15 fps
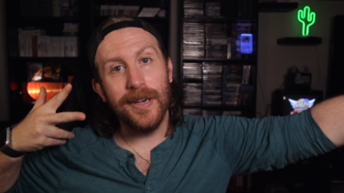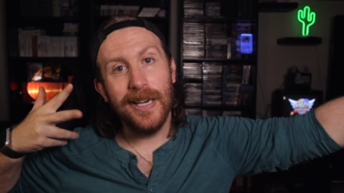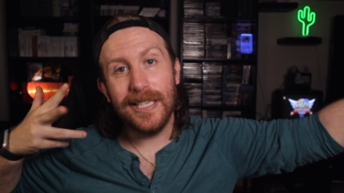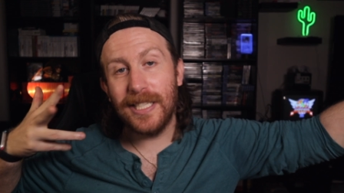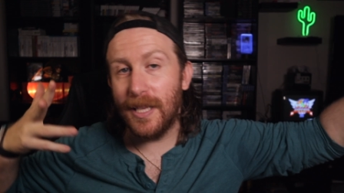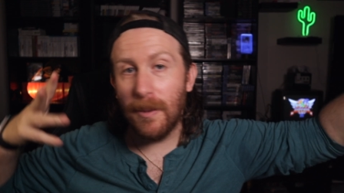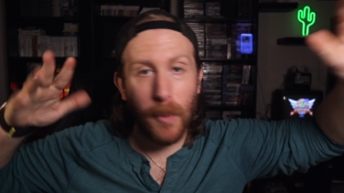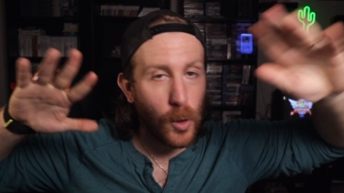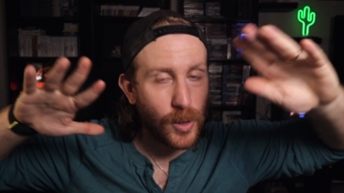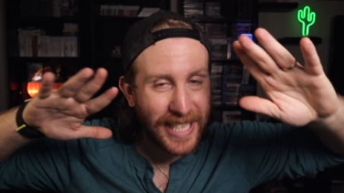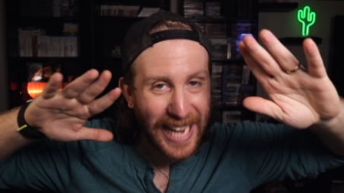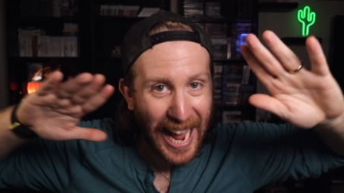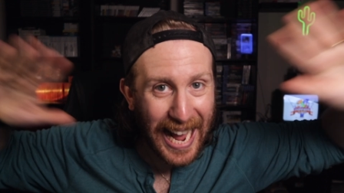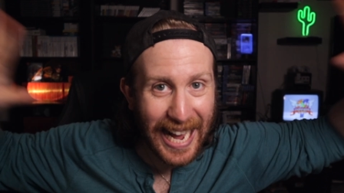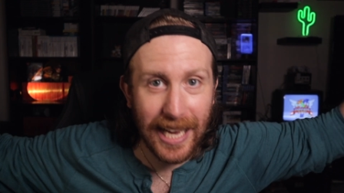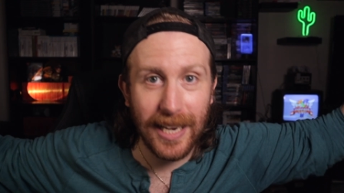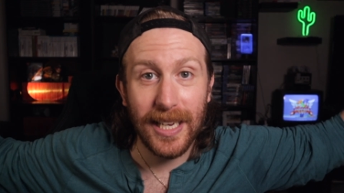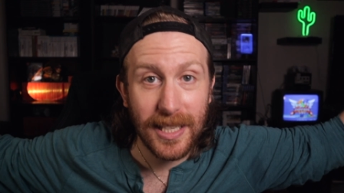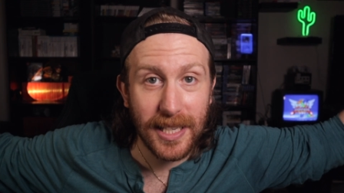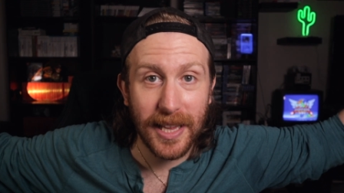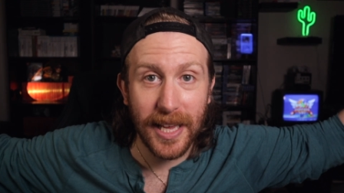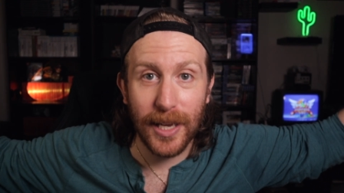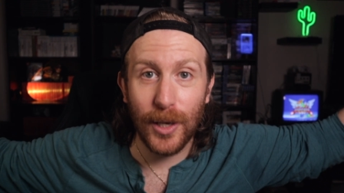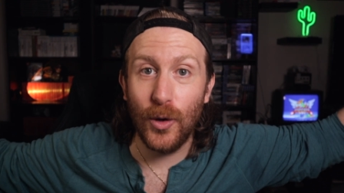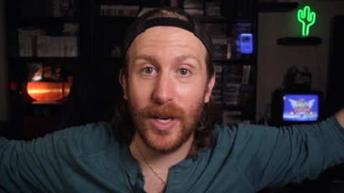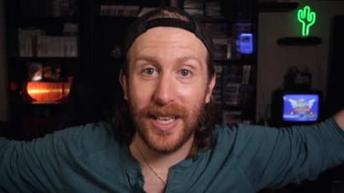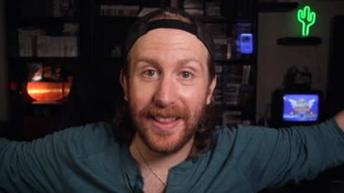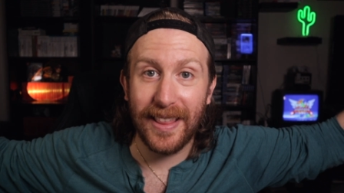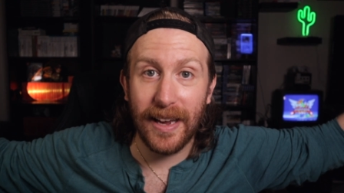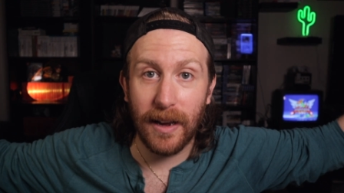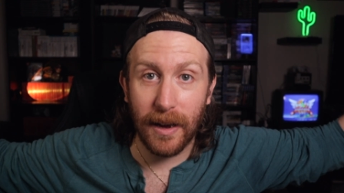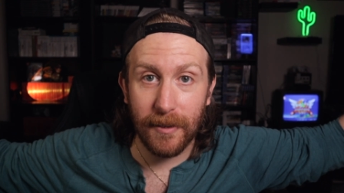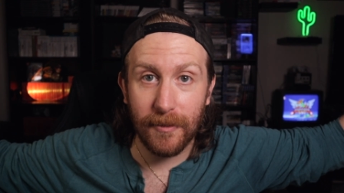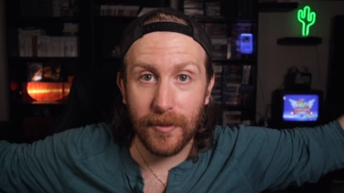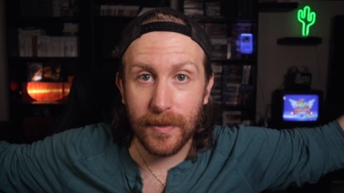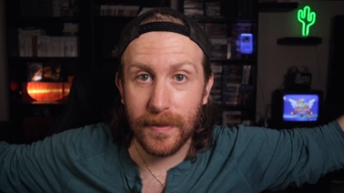It's the most 80s thing you can think of.